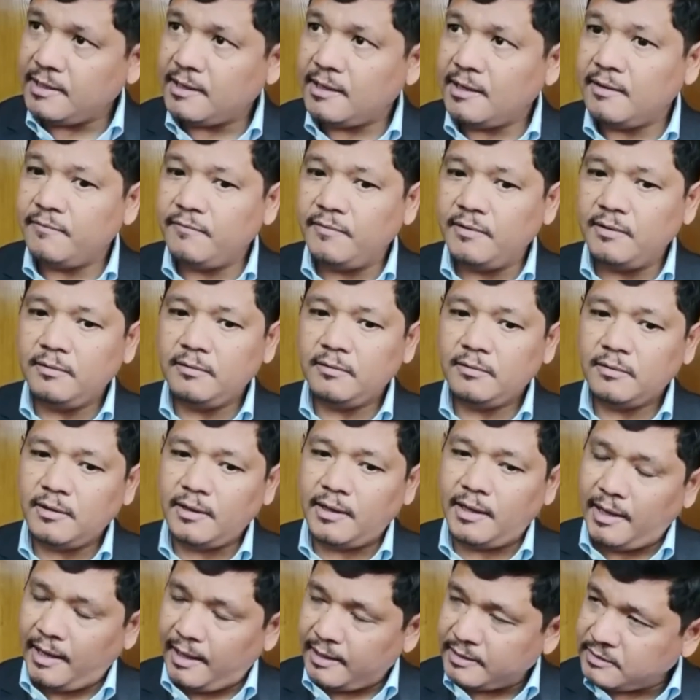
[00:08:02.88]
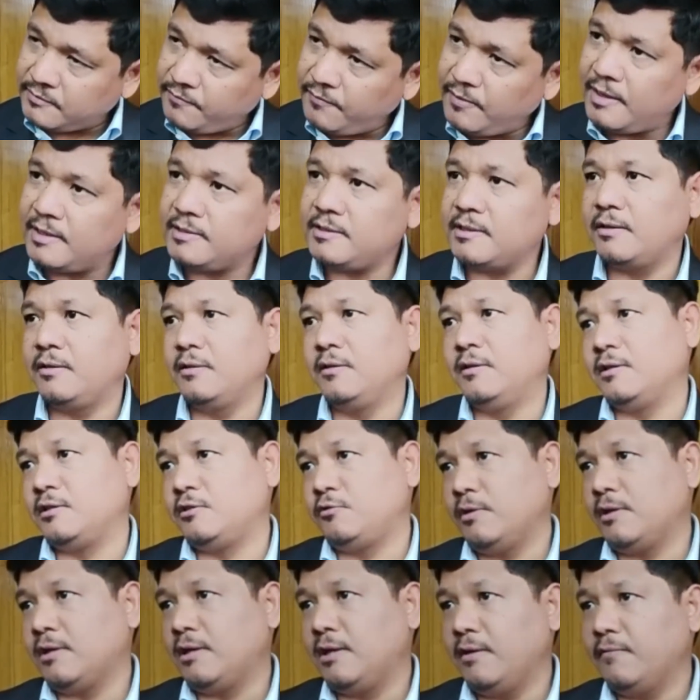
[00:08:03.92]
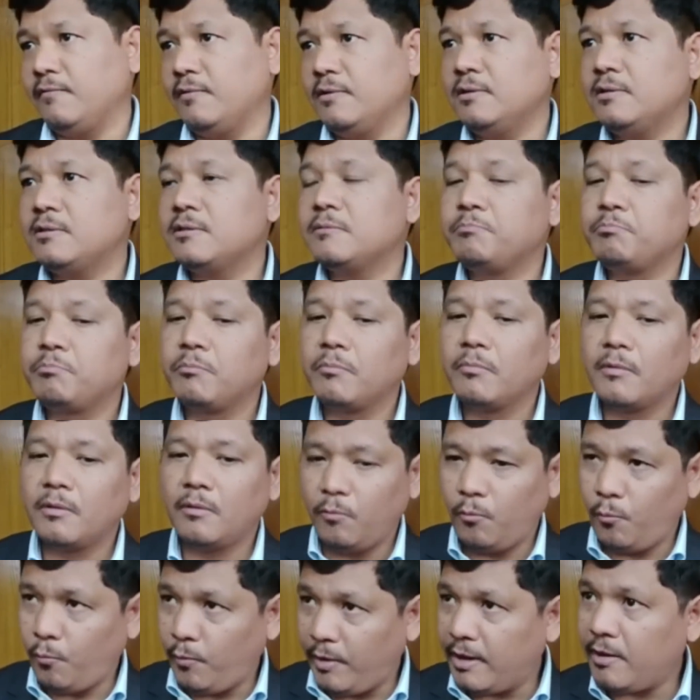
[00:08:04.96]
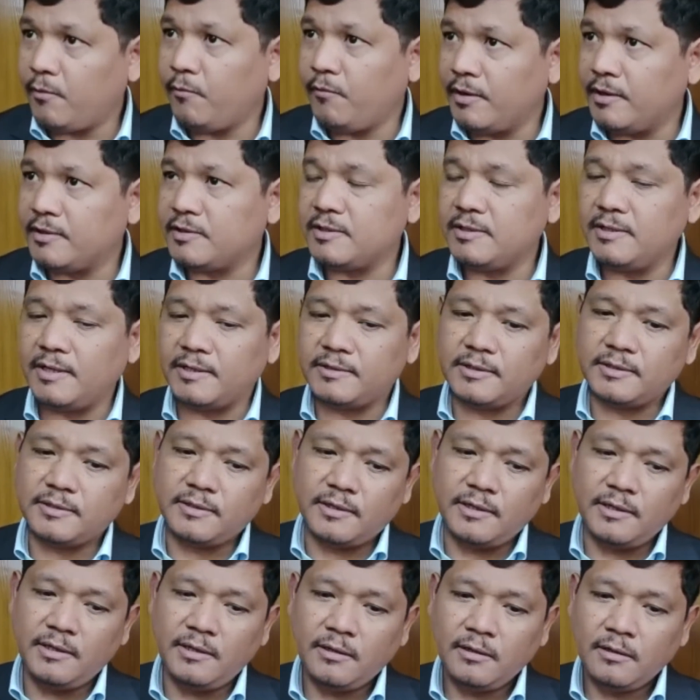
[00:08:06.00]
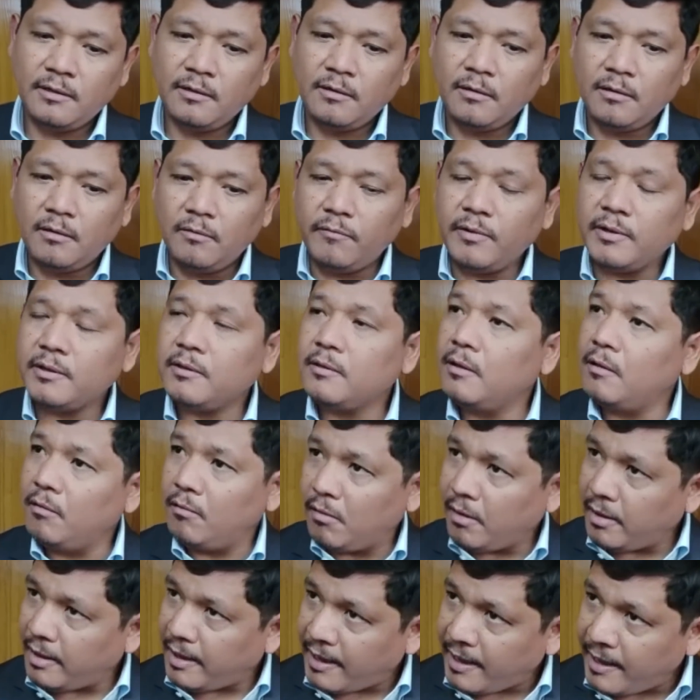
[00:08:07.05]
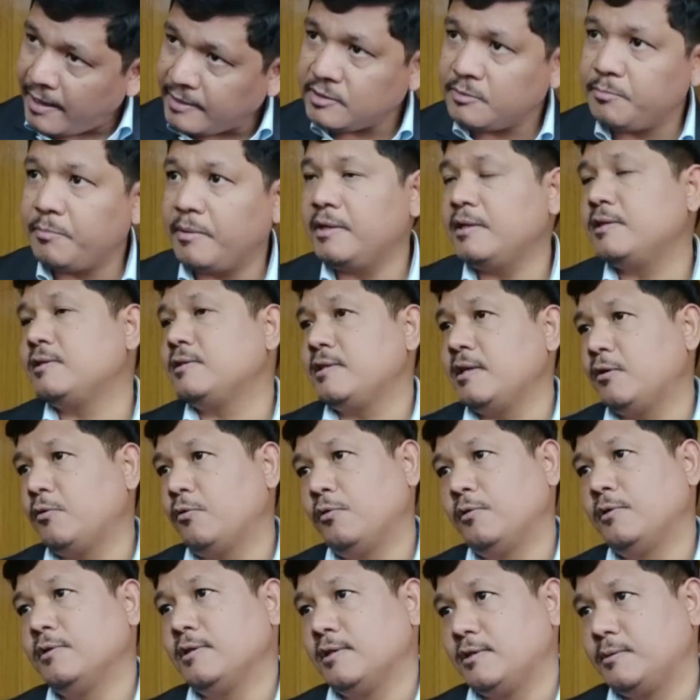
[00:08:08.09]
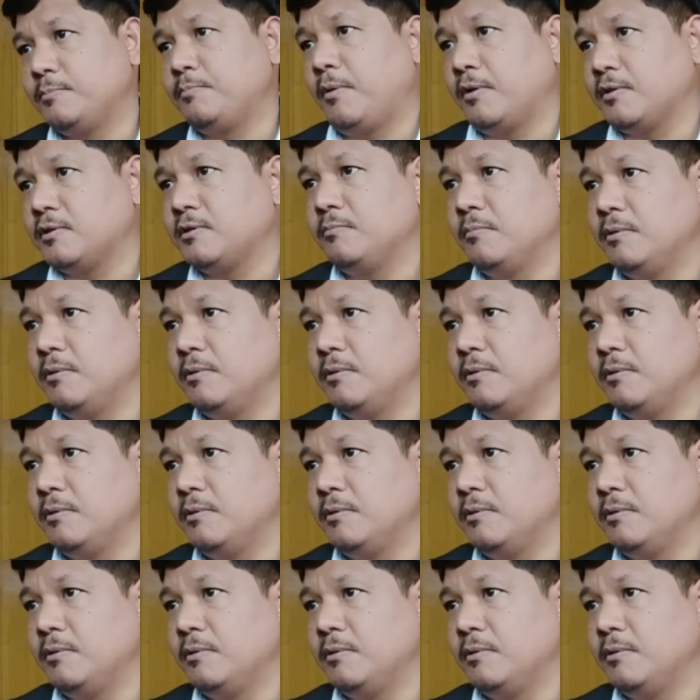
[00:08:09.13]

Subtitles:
level as well as at the district levels, wherever it's necessary, with as many stakeholders as possible.